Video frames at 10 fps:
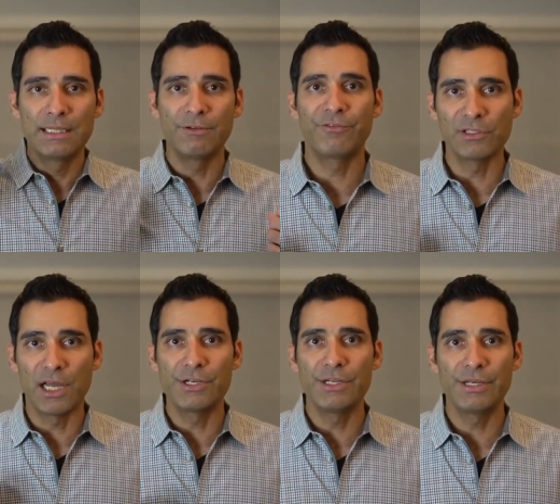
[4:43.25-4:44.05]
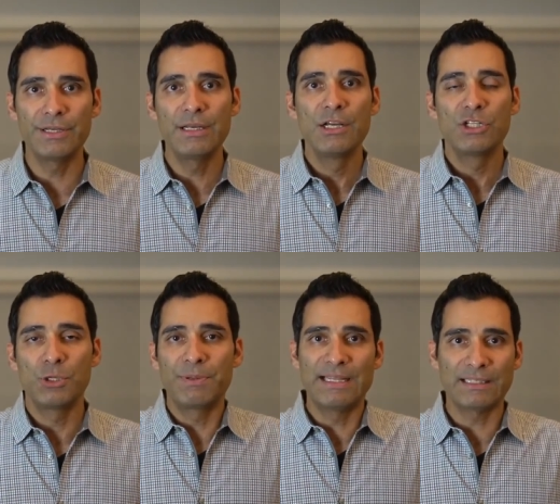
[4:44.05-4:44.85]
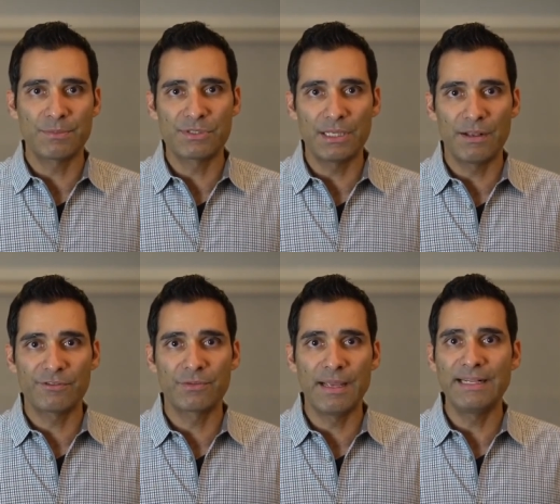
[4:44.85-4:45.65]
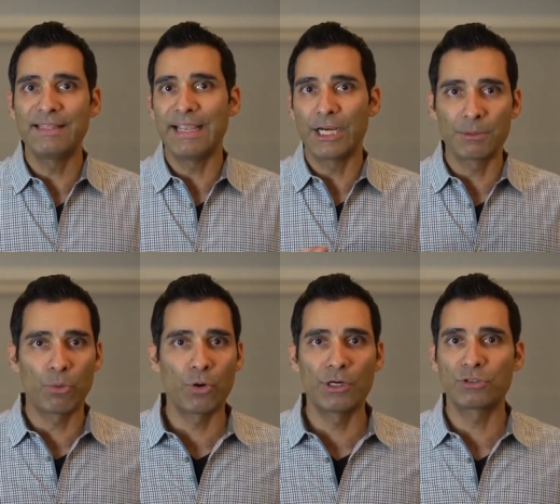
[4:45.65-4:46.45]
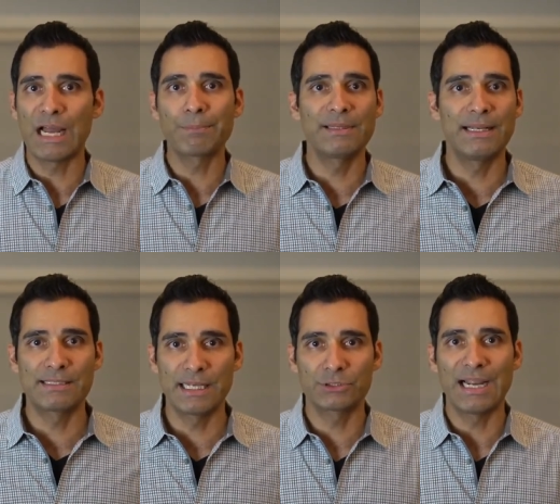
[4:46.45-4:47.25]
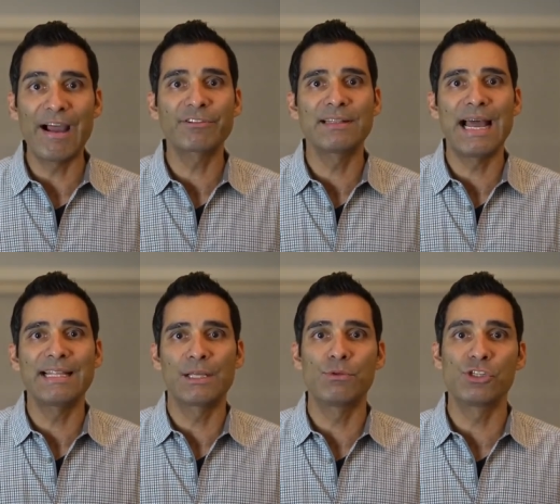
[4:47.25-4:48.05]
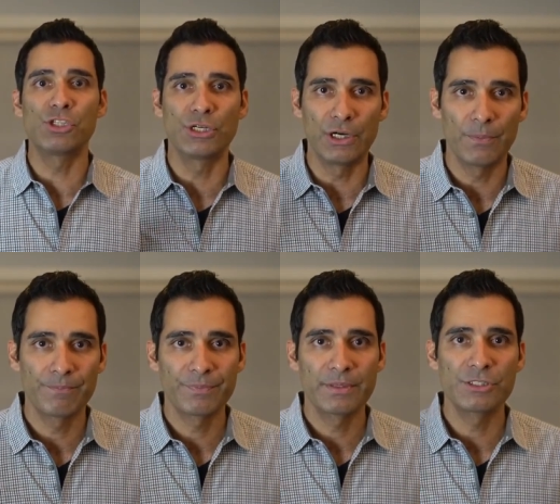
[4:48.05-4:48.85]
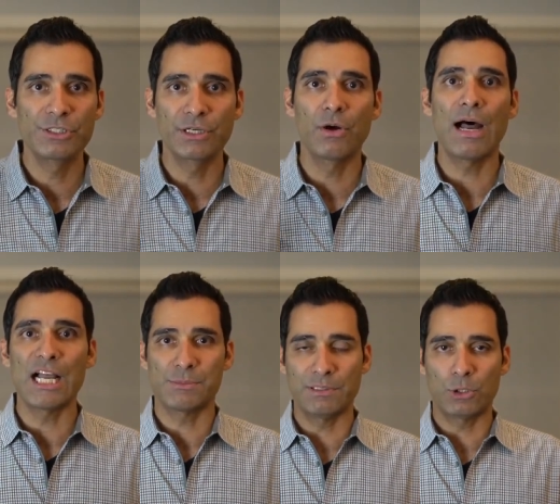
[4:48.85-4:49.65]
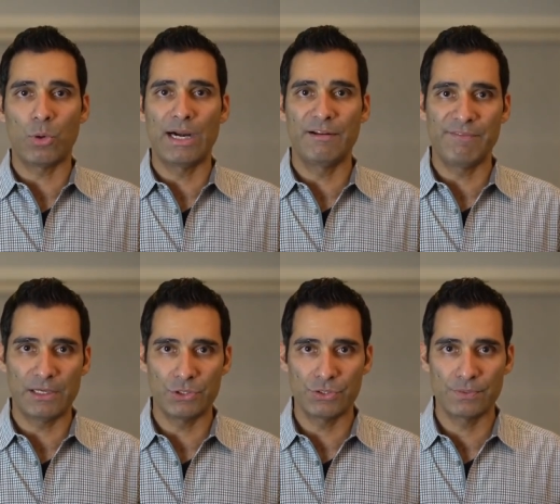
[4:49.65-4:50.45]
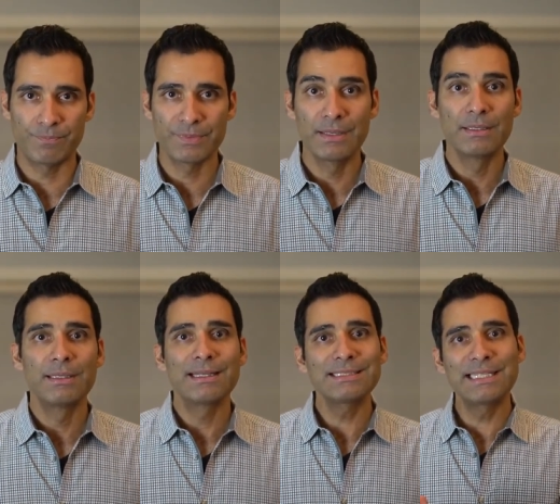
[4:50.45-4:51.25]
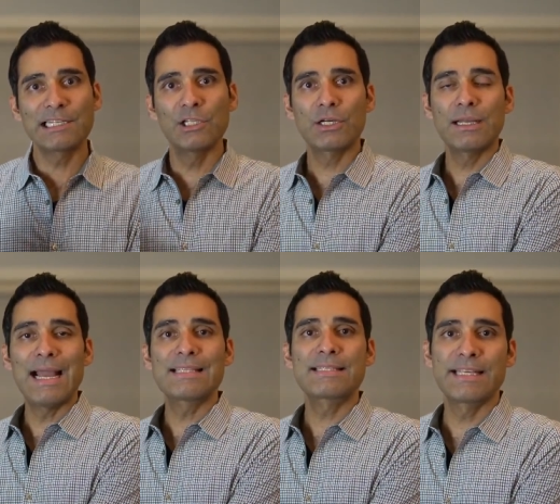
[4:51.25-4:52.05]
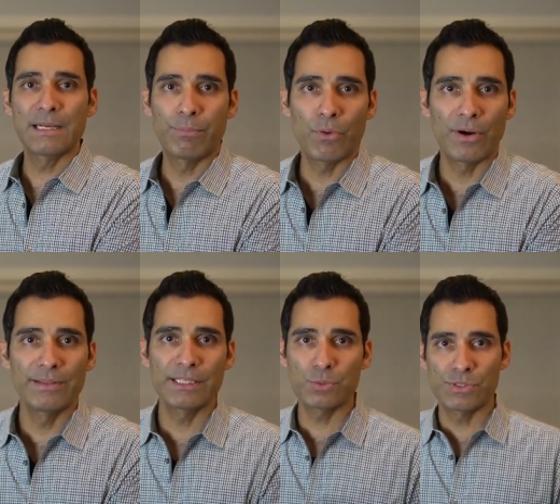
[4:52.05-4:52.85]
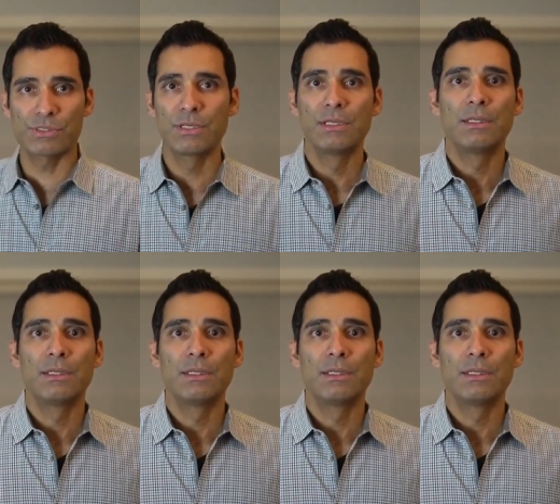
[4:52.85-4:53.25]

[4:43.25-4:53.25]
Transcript: and the full-on hood to protect themselves from anything airborne, droplet, etc. After that, there was zero. Zero hospital-acquired infections. Let's take a look at Singapore. And this was